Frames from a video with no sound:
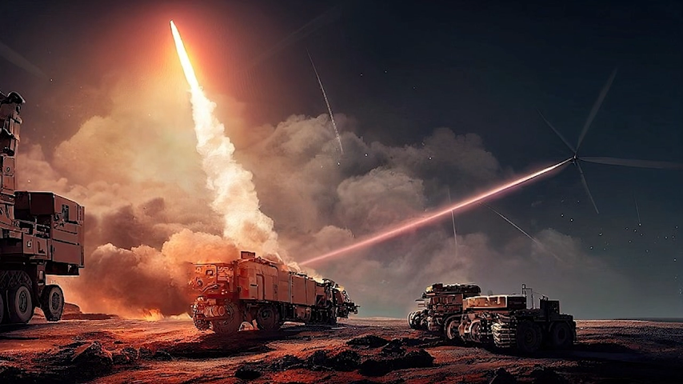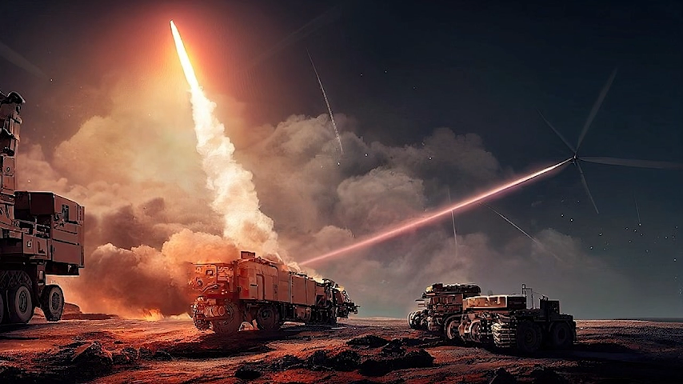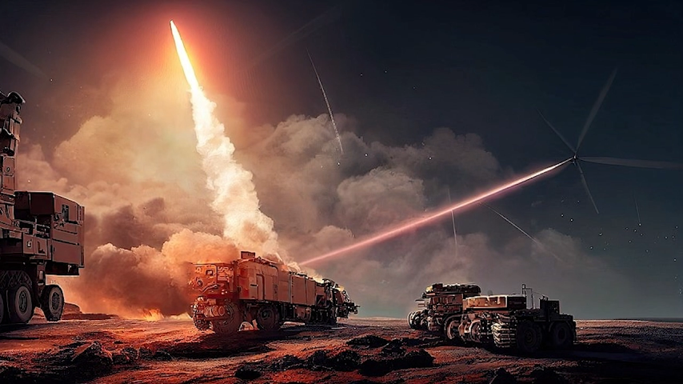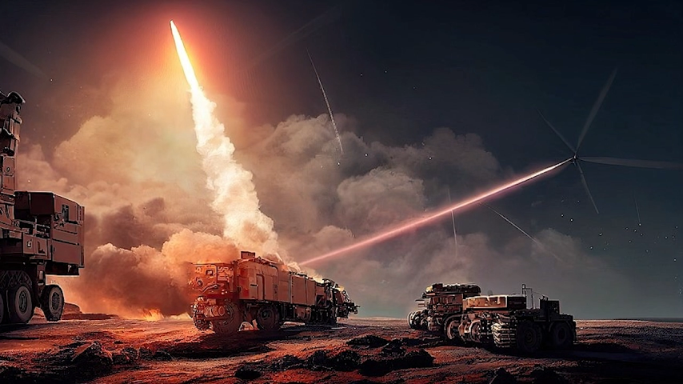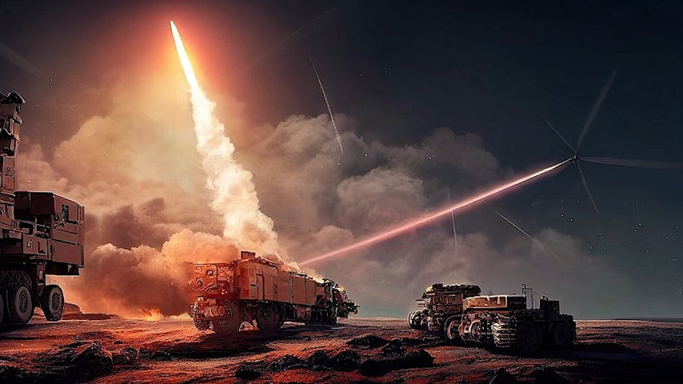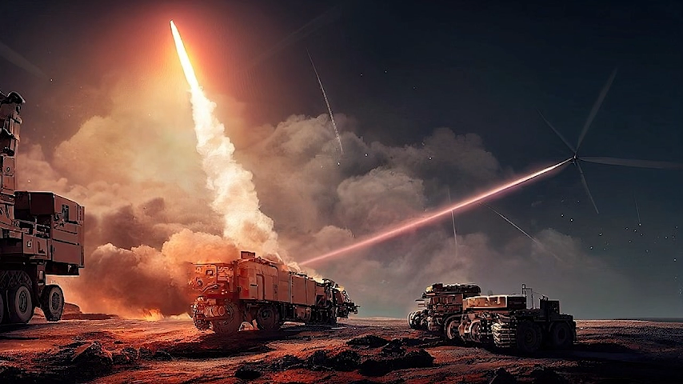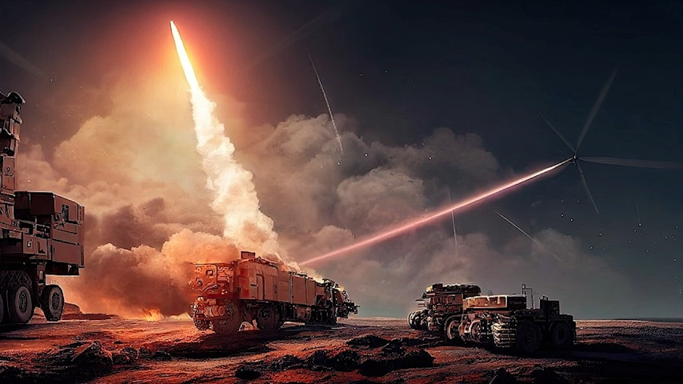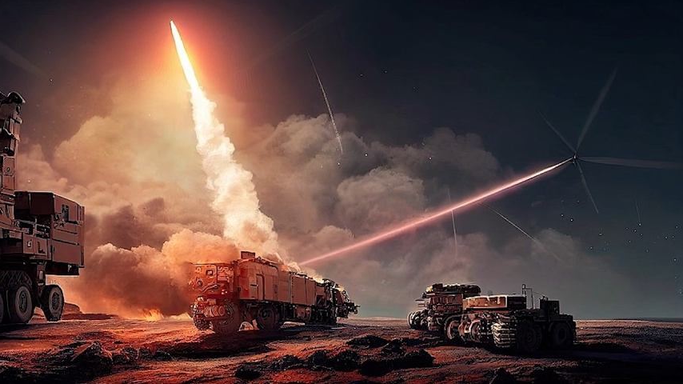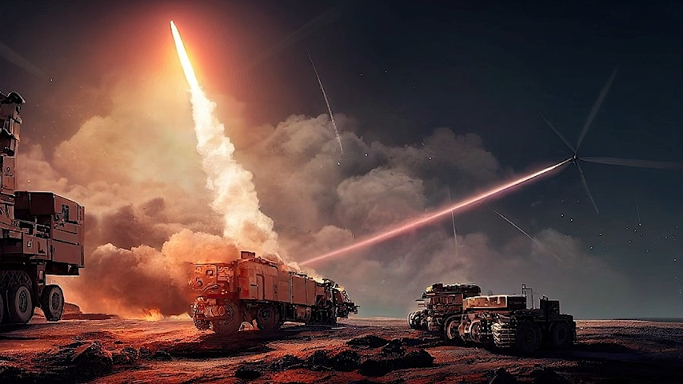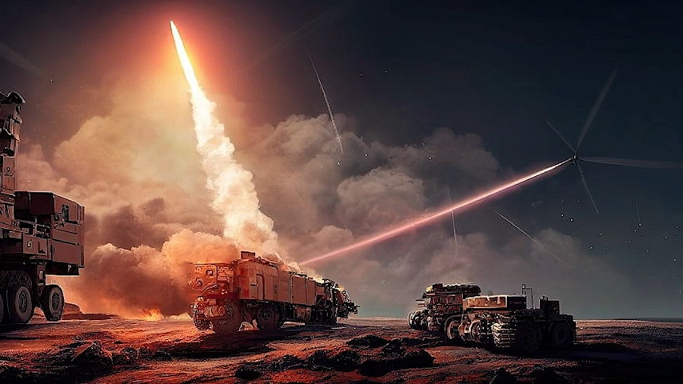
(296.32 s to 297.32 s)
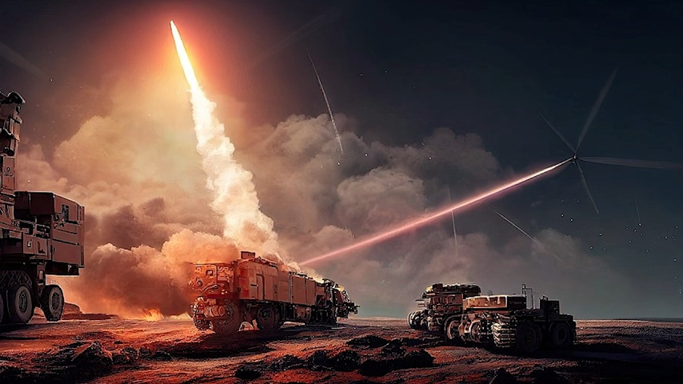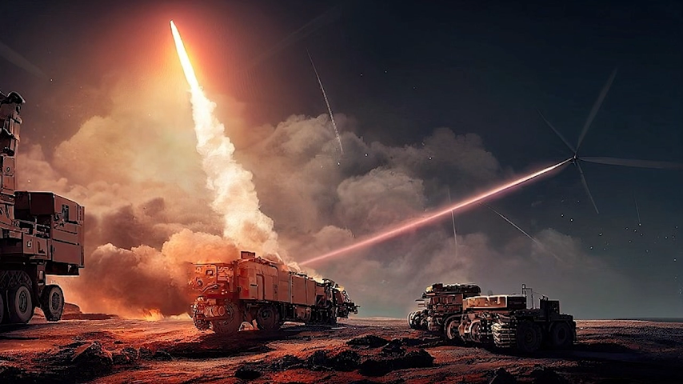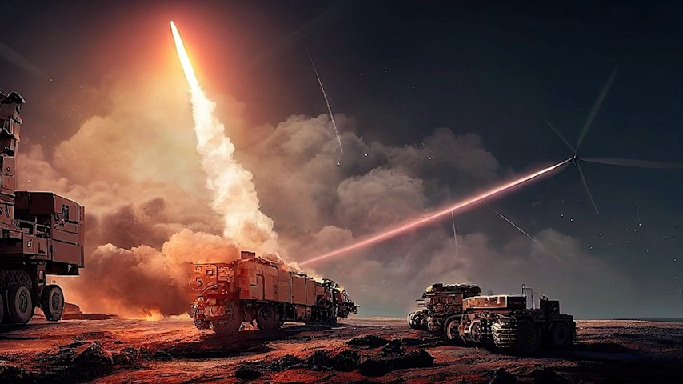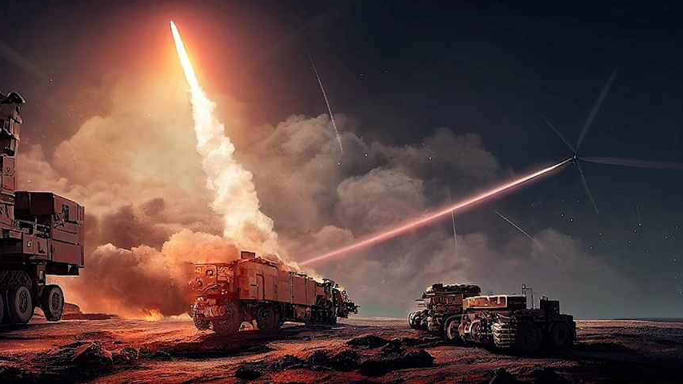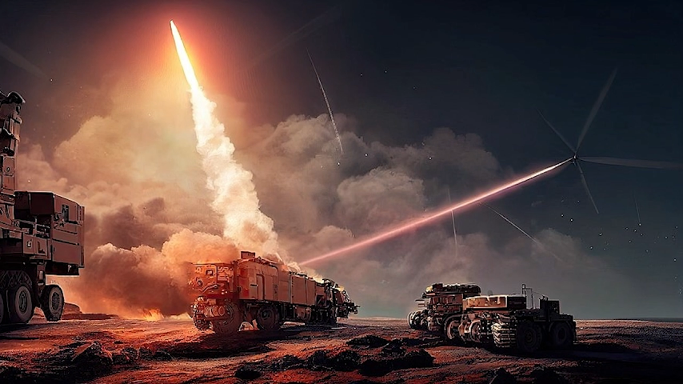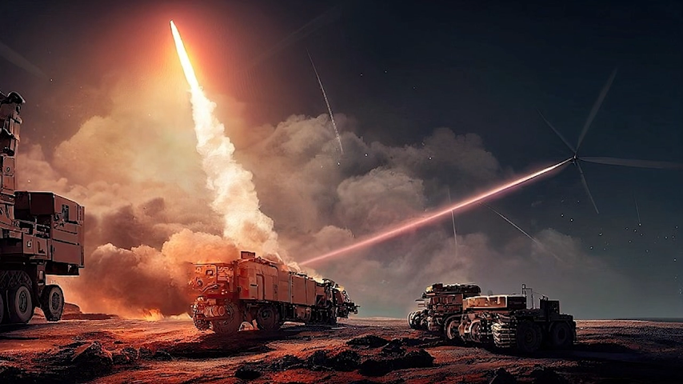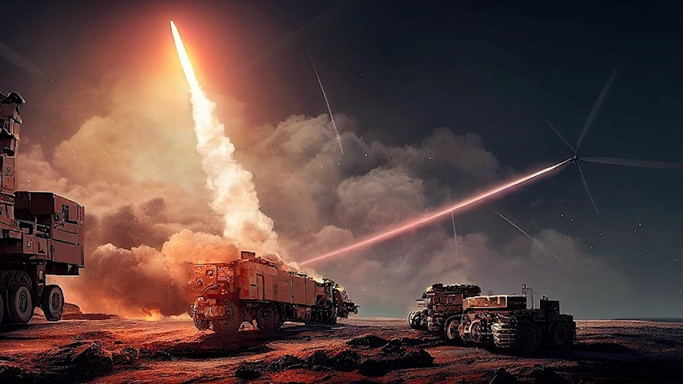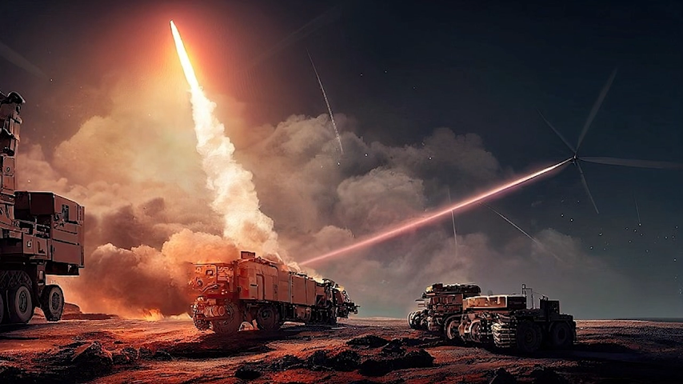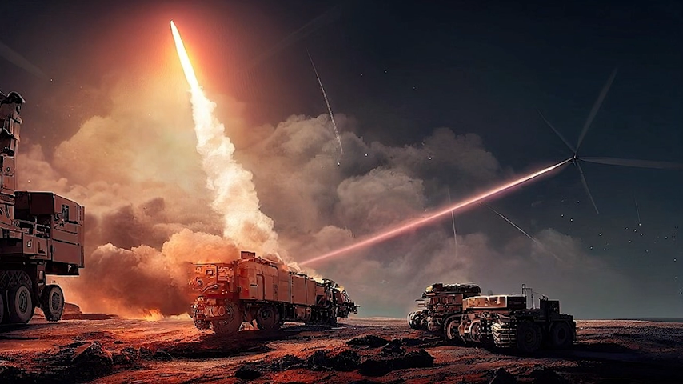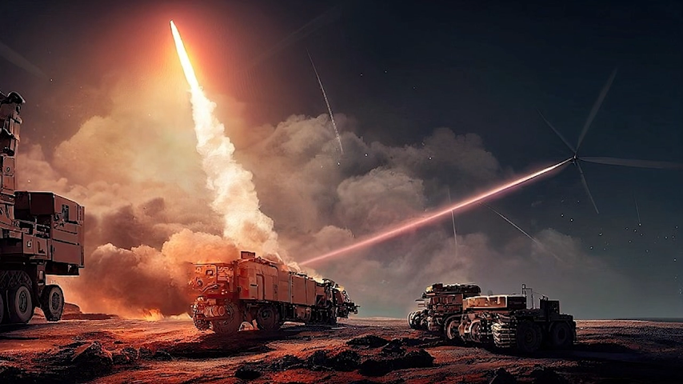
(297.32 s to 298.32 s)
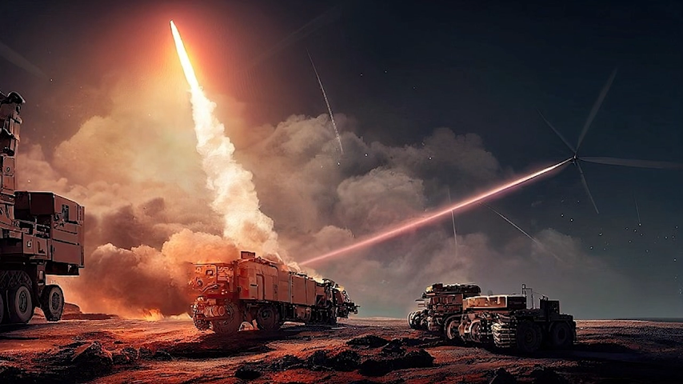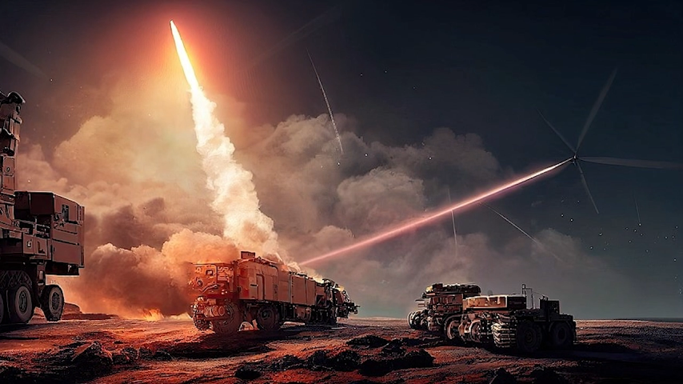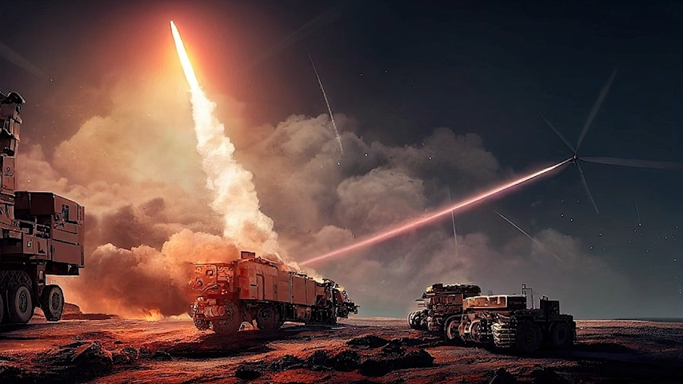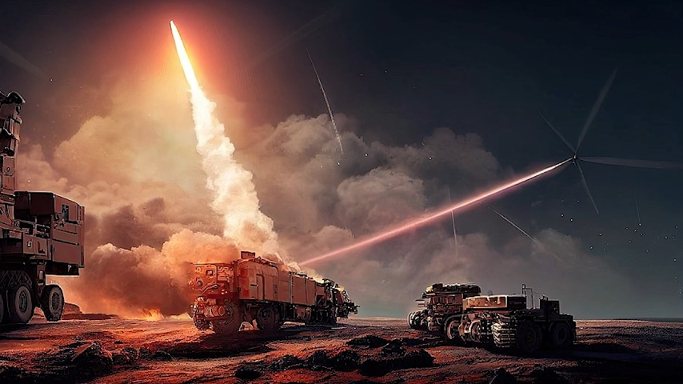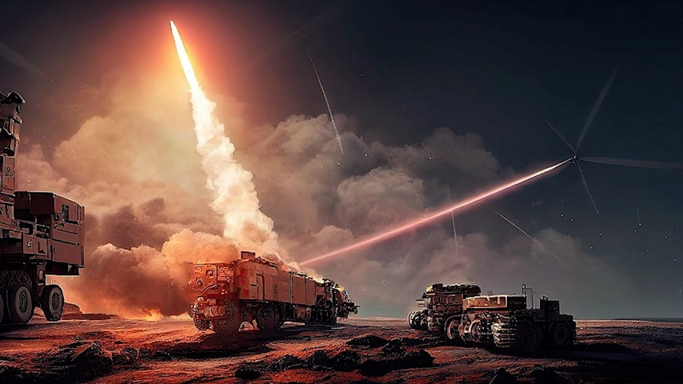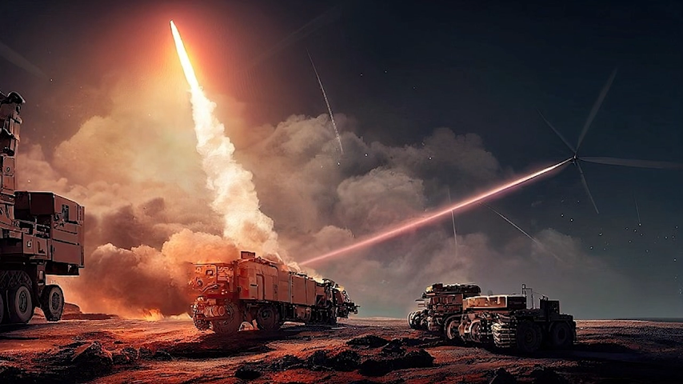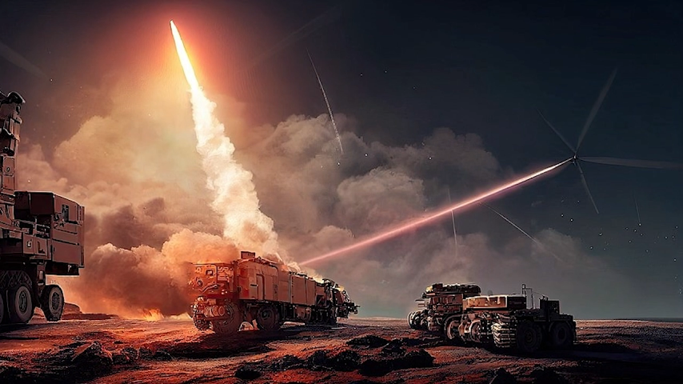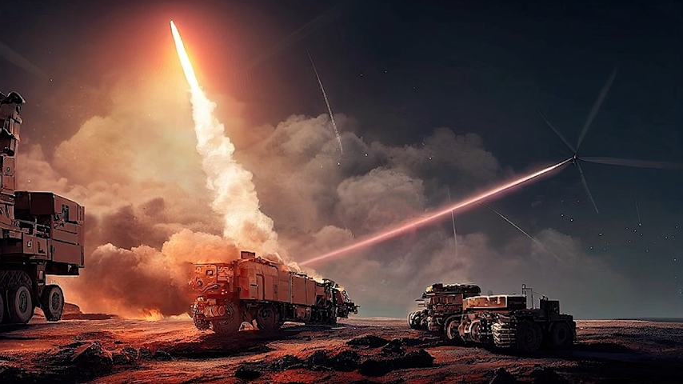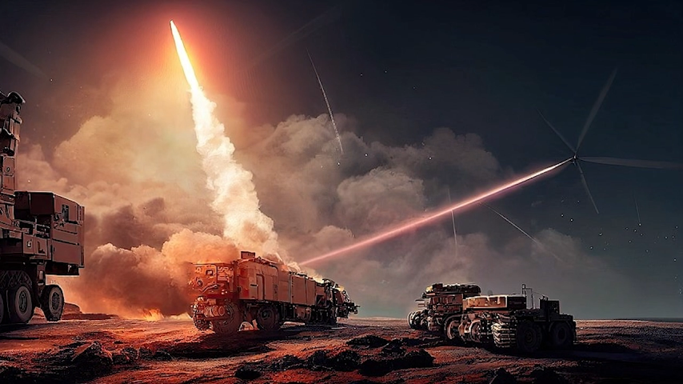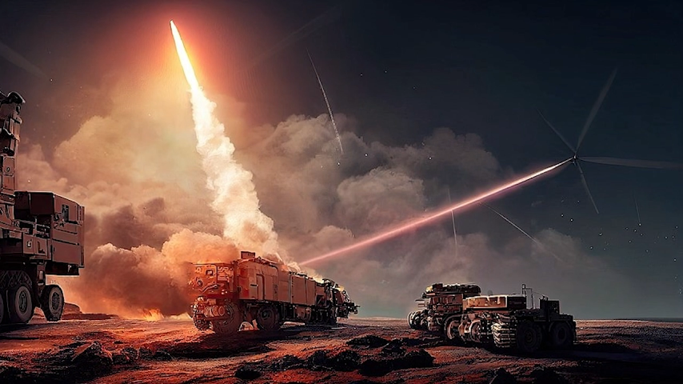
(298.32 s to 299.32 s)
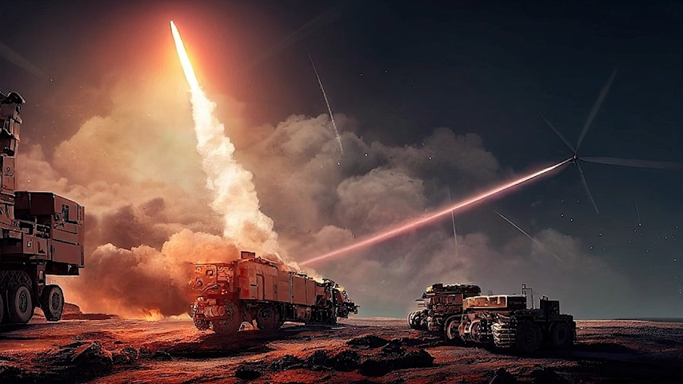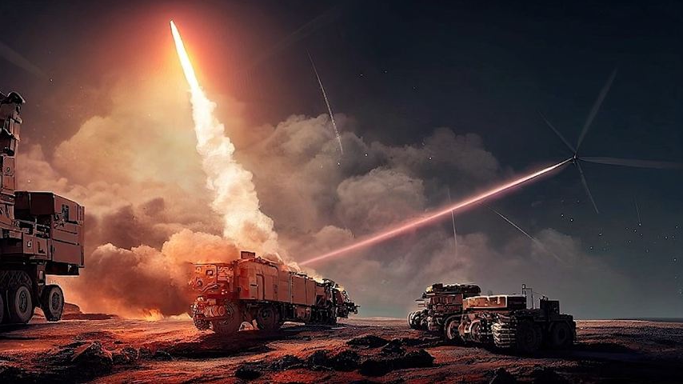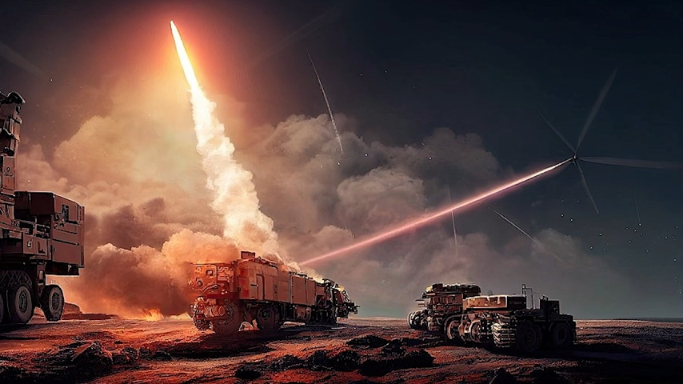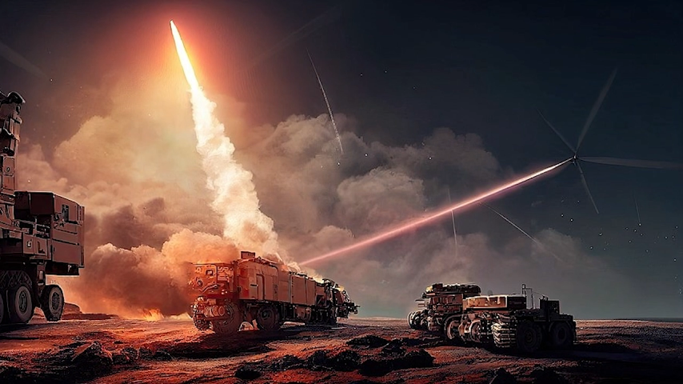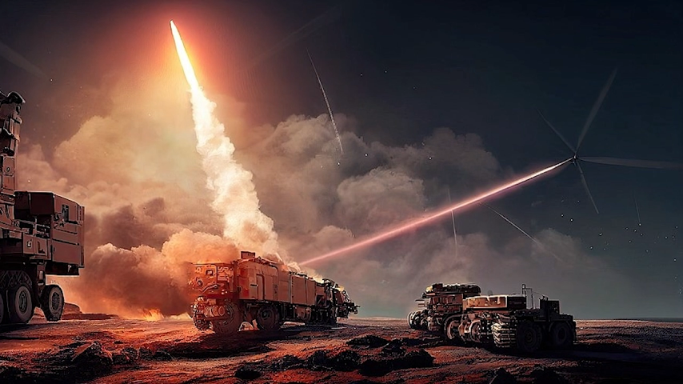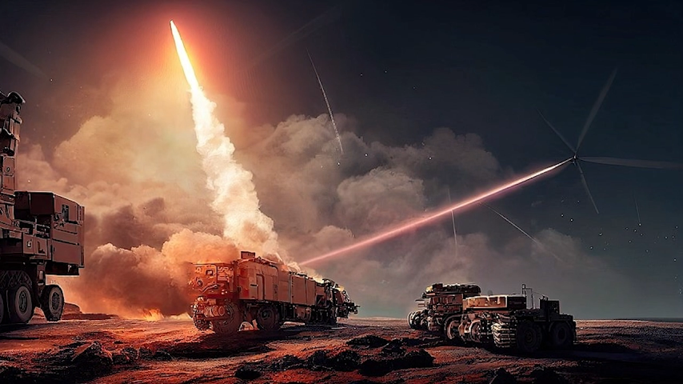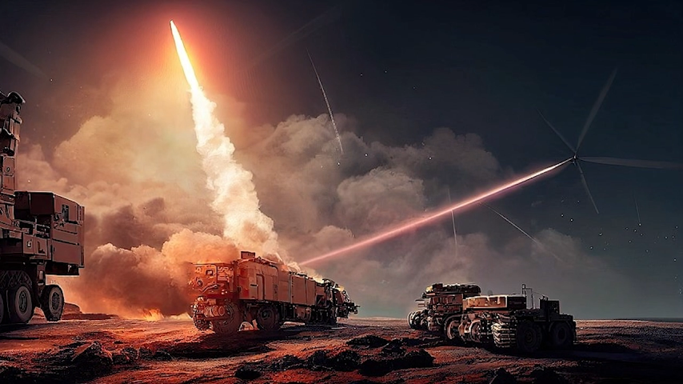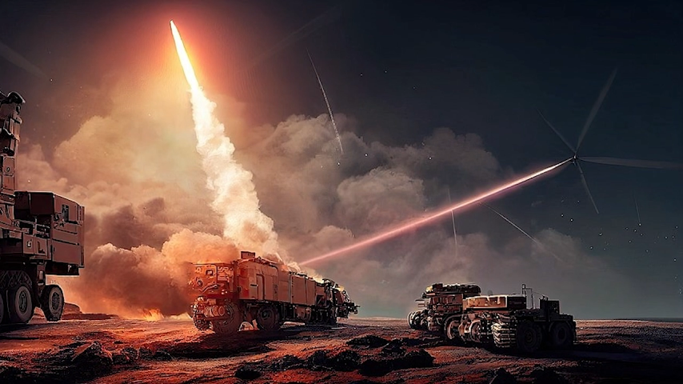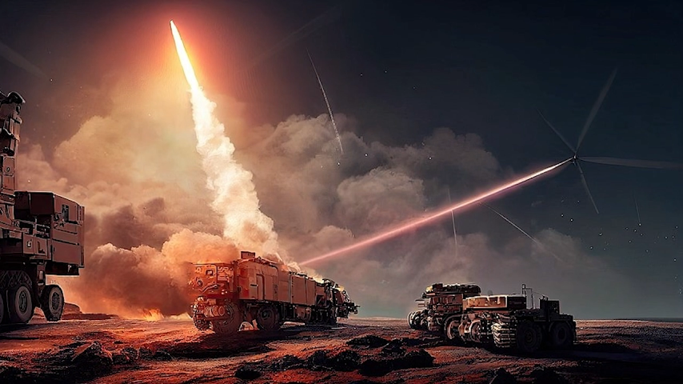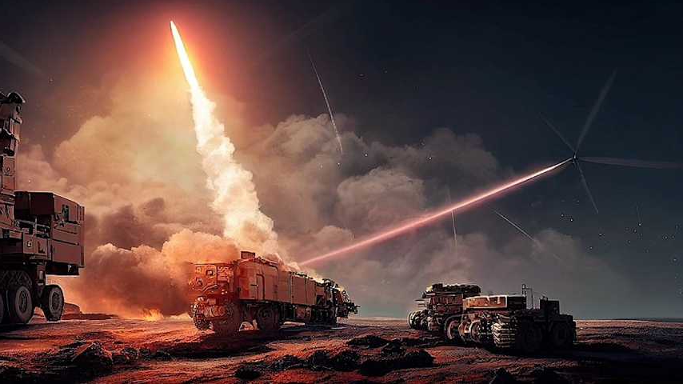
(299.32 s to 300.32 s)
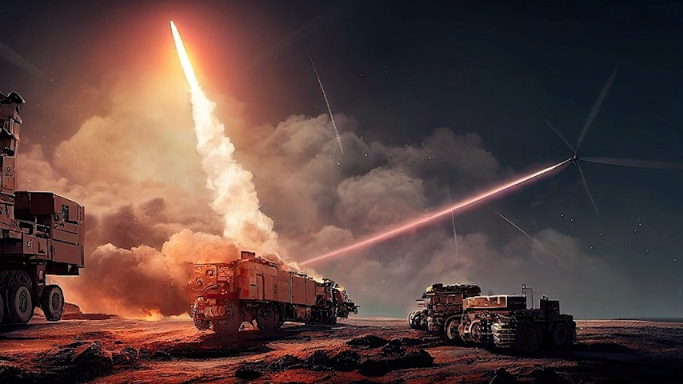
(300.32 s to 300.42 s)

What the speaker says: No face is visible, so there are no lips to read.